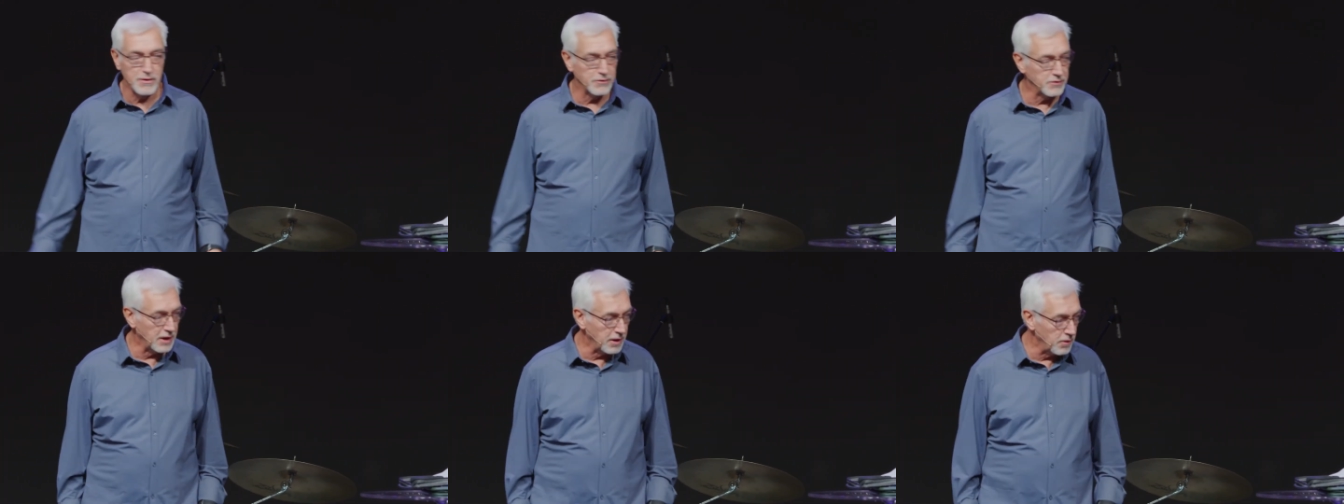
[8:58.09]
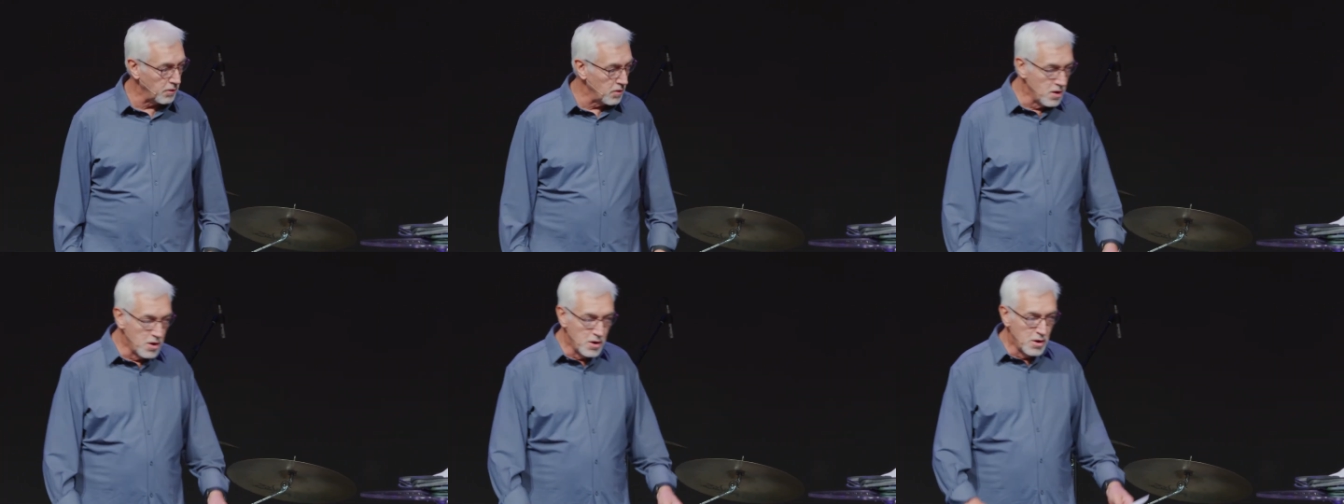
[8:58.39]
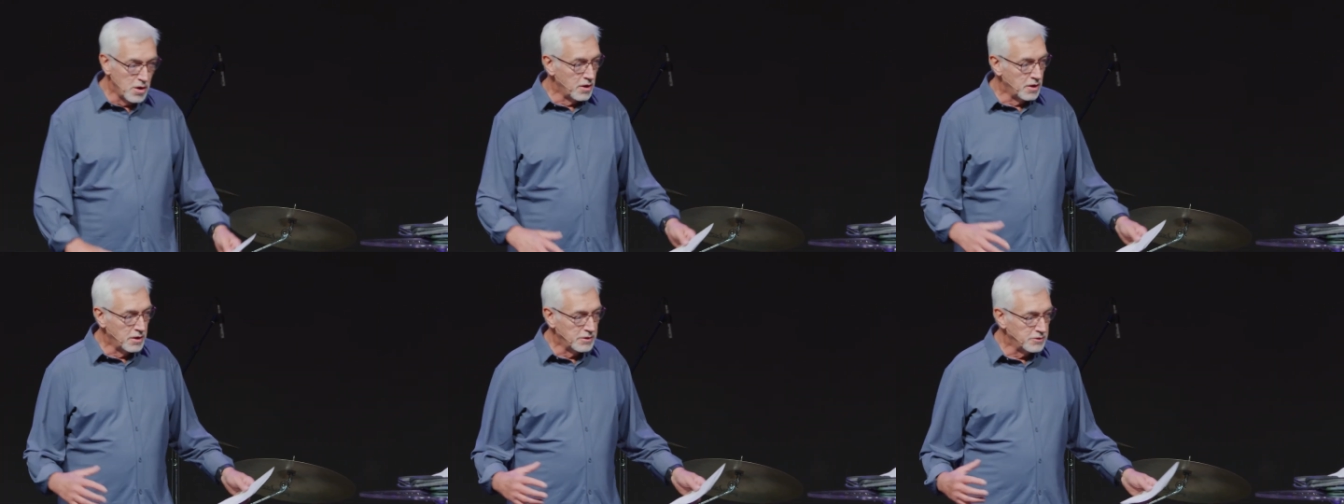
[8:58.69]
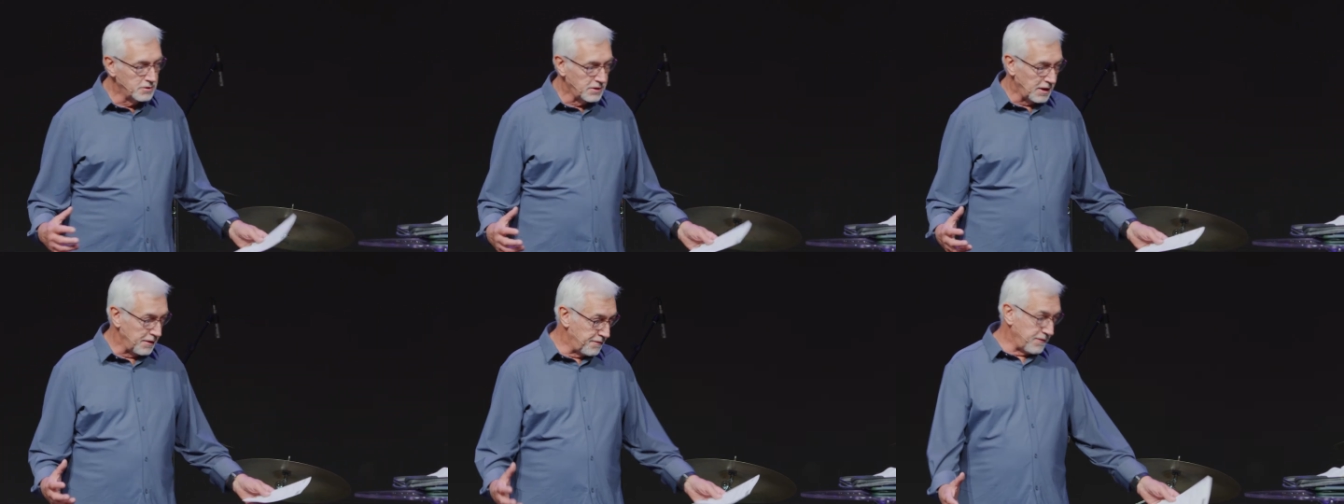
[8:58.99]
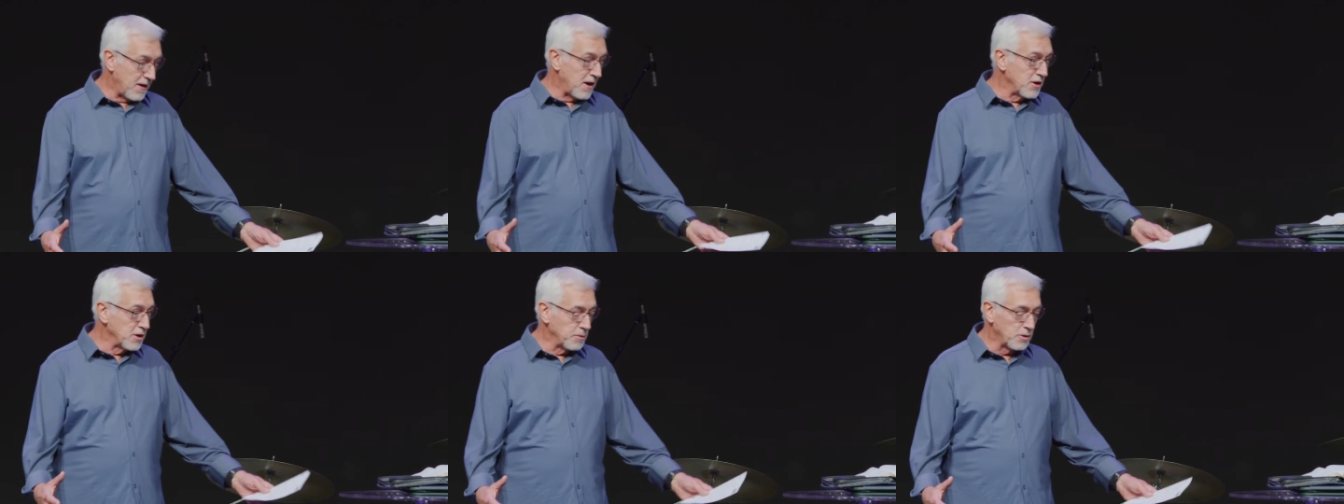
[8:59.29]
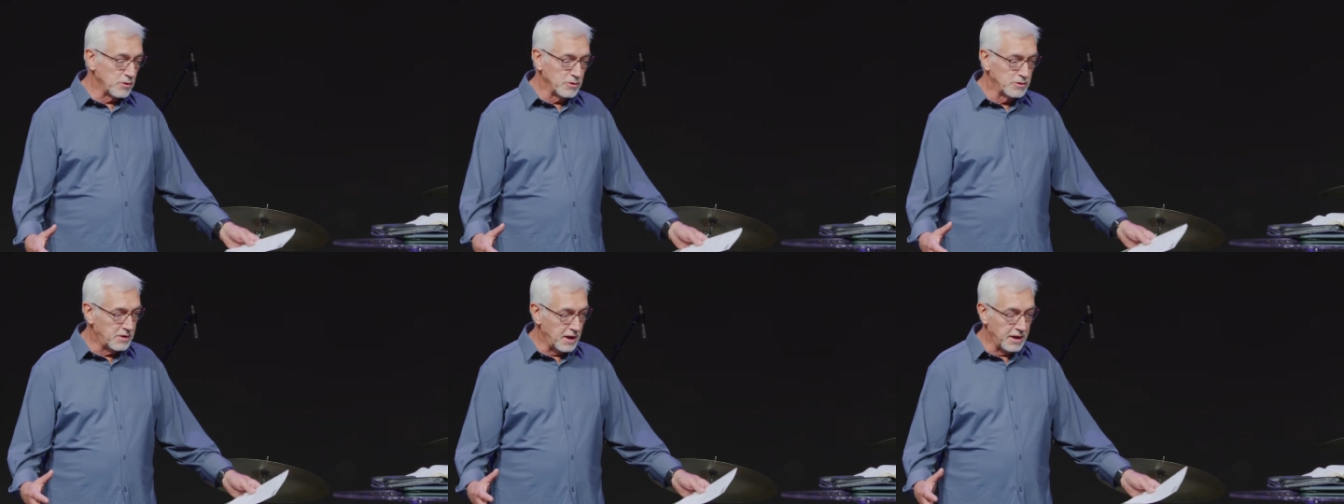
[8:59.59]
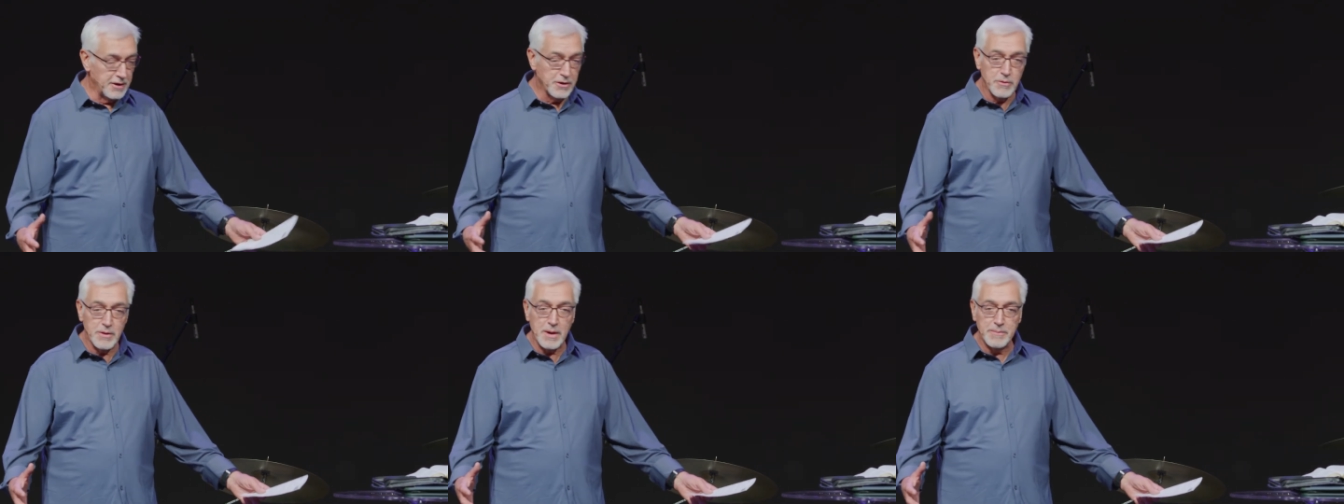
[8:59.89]
He's like, they found him. They
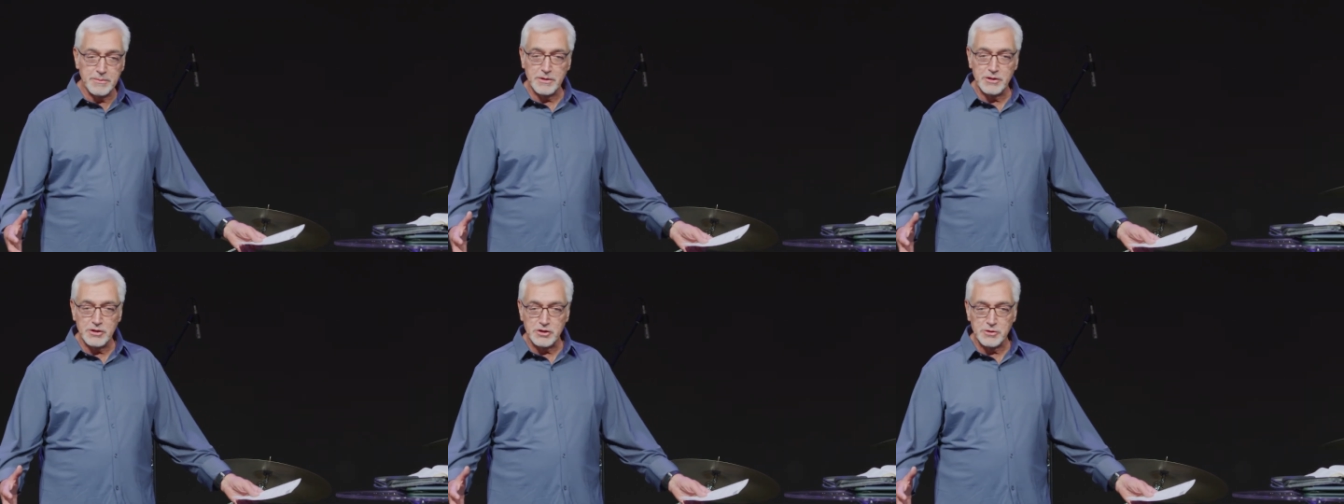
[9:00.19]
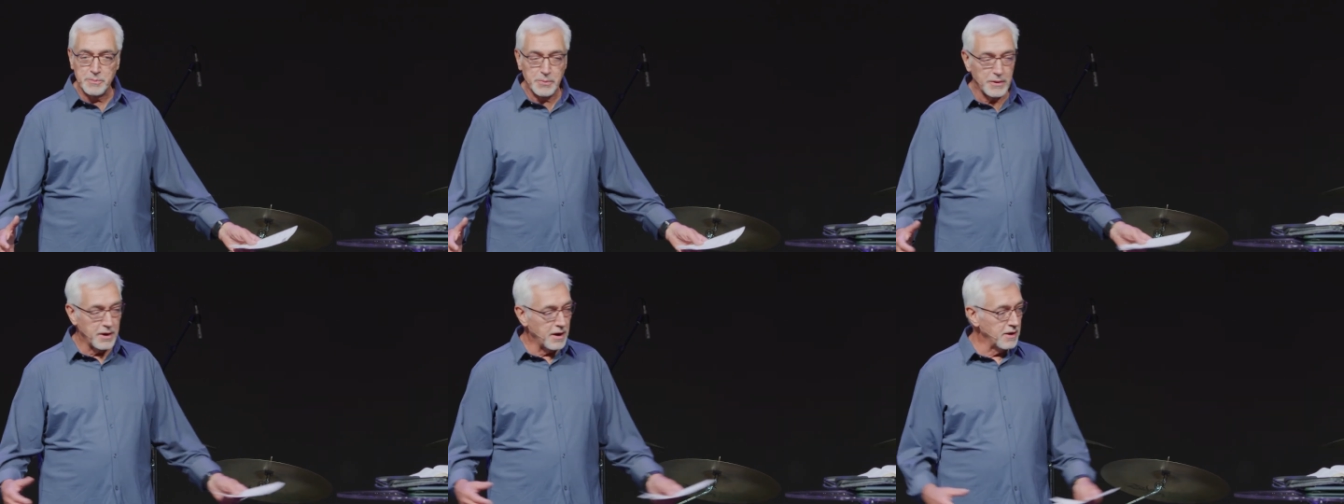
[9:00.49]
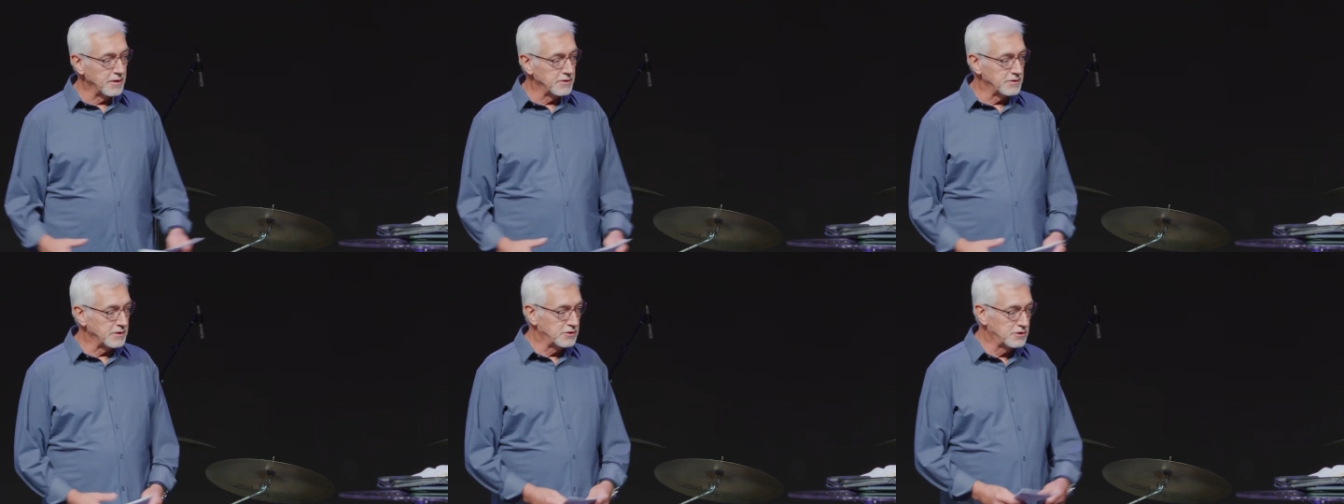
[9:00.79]
interrupted his prayer and said,